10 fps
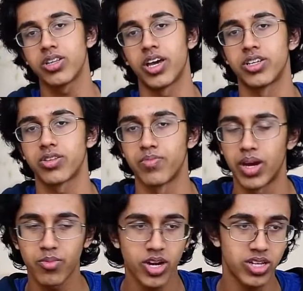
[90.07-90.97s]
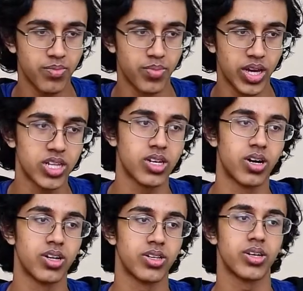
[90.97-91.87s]
and just memorize some basic
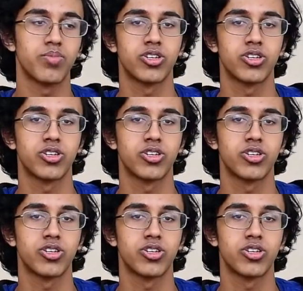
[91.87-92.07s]
concepts.